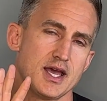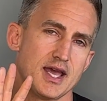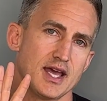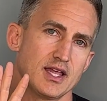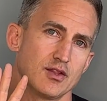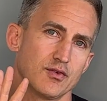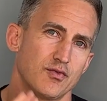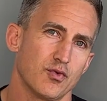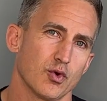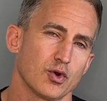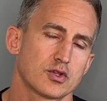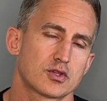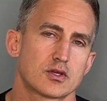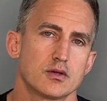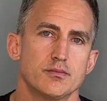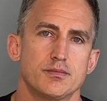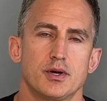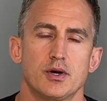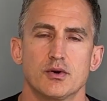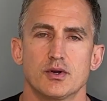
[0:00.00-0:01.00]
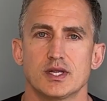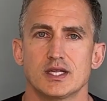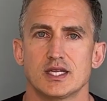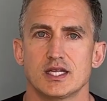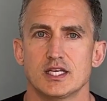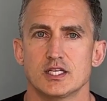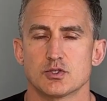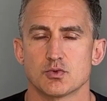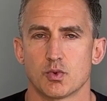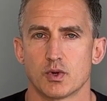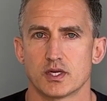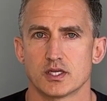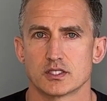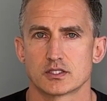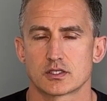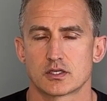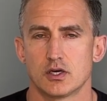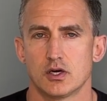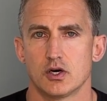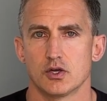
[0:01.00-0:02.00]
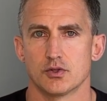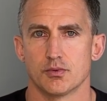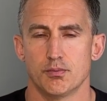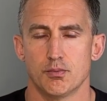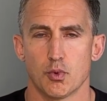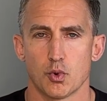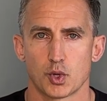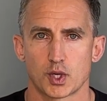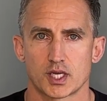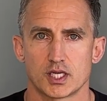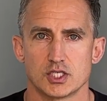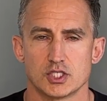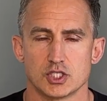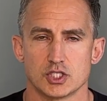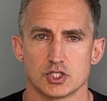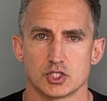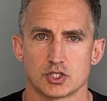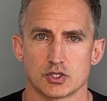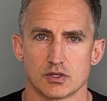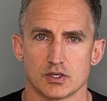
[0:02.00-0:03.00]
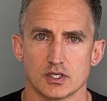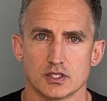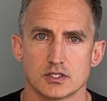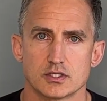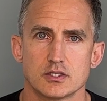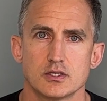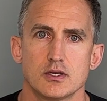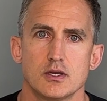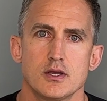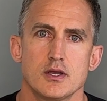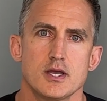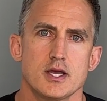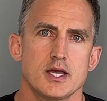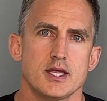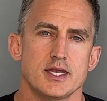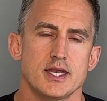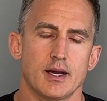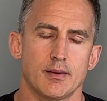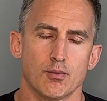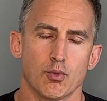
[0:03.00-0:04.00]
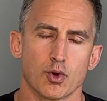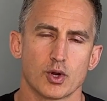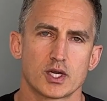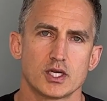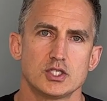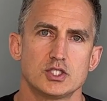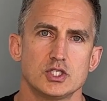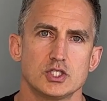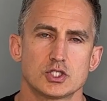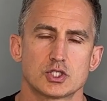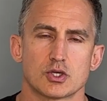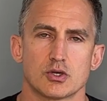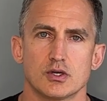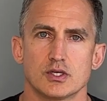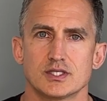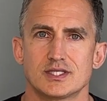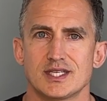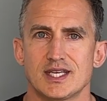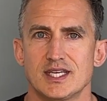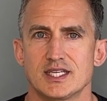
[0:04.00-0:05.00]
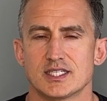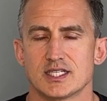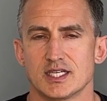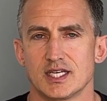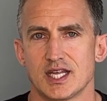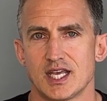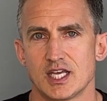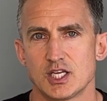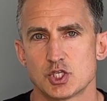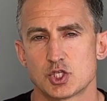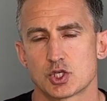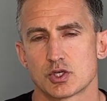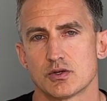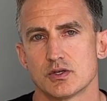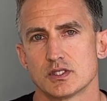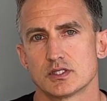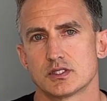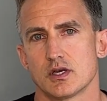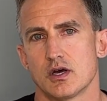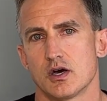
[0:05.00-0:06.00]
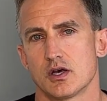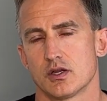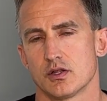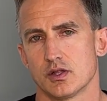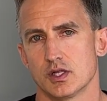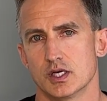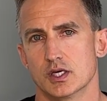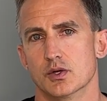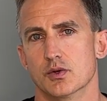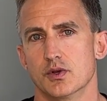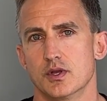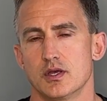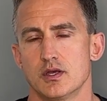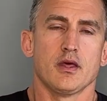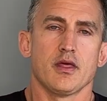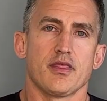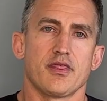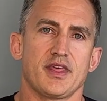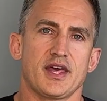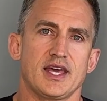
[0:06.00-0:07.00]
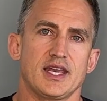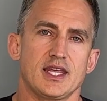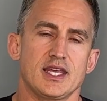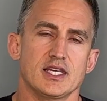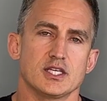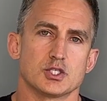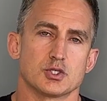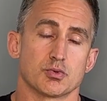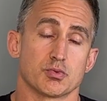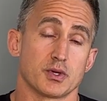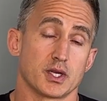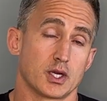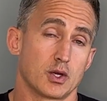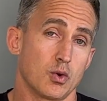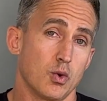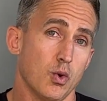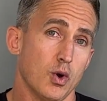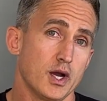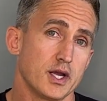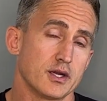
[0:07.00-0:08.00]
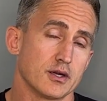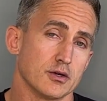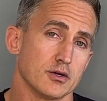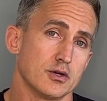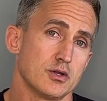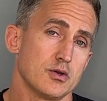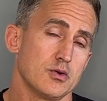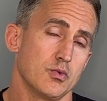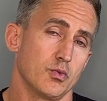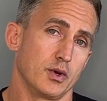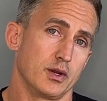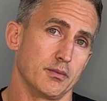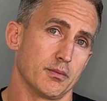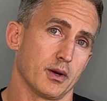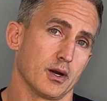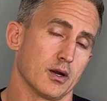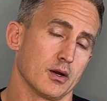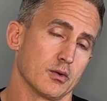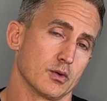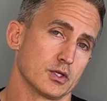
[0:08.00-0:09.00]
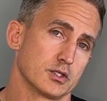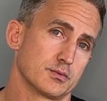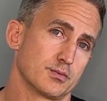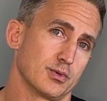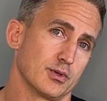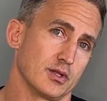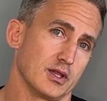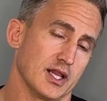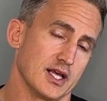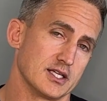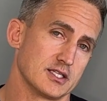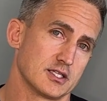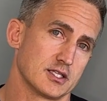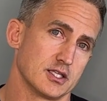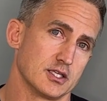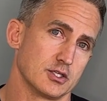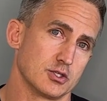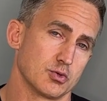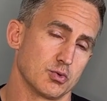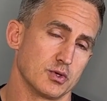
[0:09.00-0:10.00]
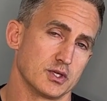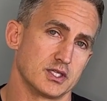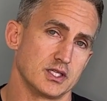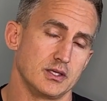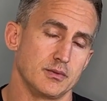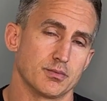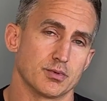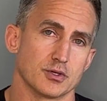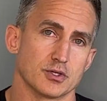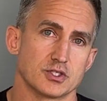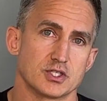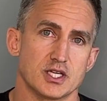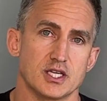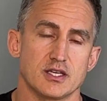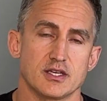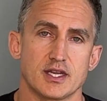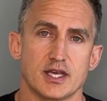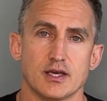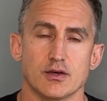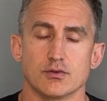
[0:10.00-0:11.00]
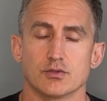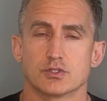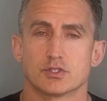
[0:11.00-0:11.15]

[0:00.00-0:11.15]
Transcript: And the 4th component is what is called mortgage insurance. Now, mortgage insurance is an insurance on a loan that is required when borrowers put less than 20% down.